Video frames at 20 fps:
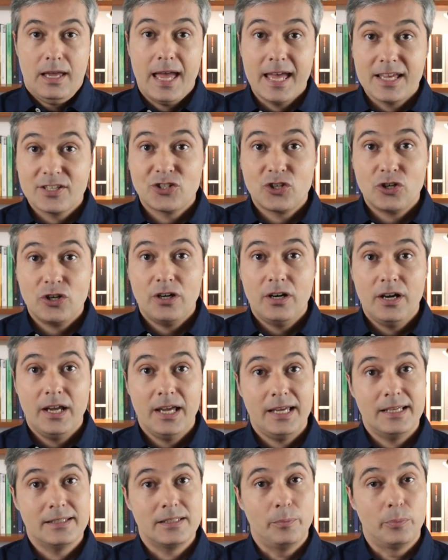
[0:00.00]
Esther
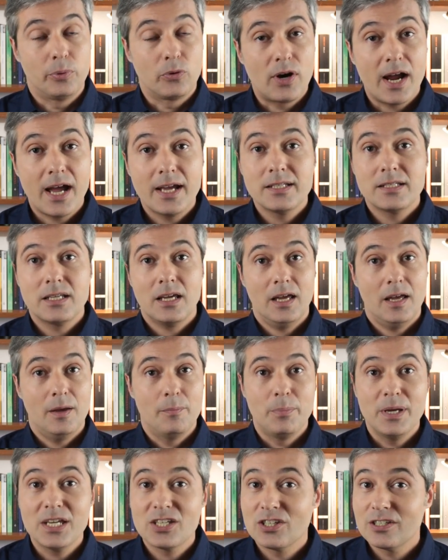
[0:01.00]
is a bright,
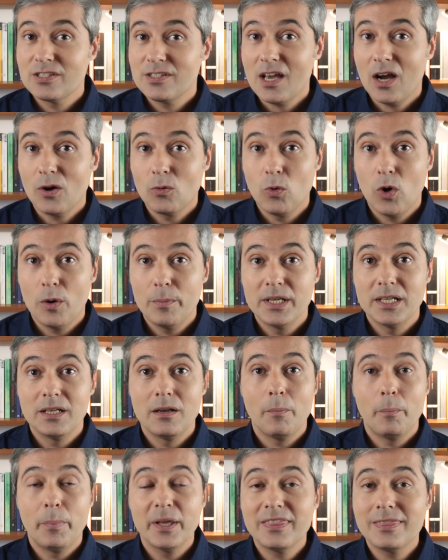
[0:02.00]
ambitious young
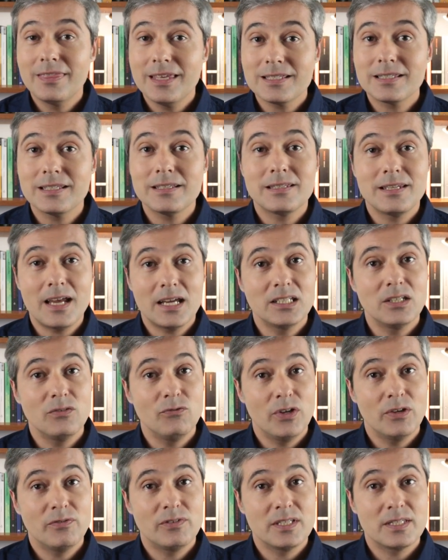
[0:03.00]
woman, but this is
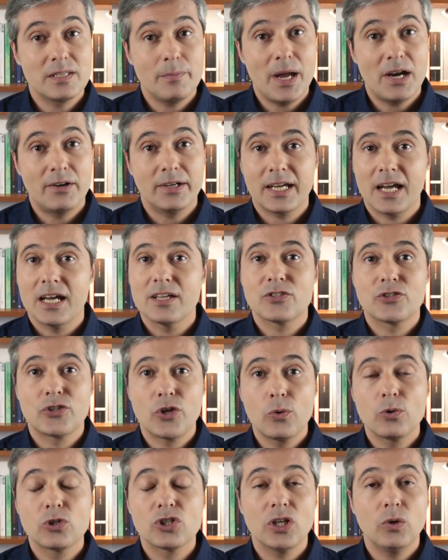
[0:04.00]
1950s America,
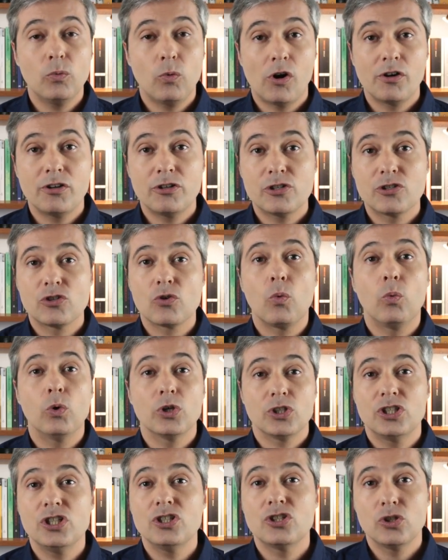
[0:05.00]
so she wonders
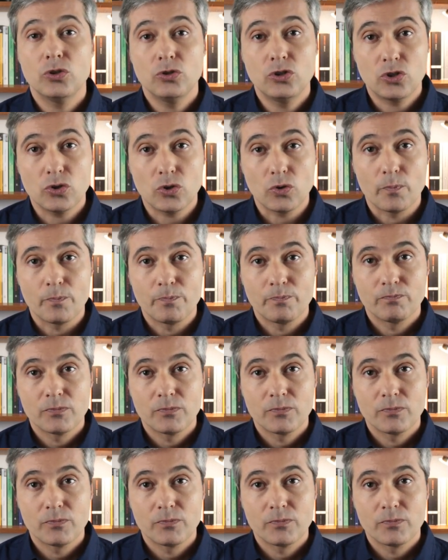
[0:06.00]
what she should do.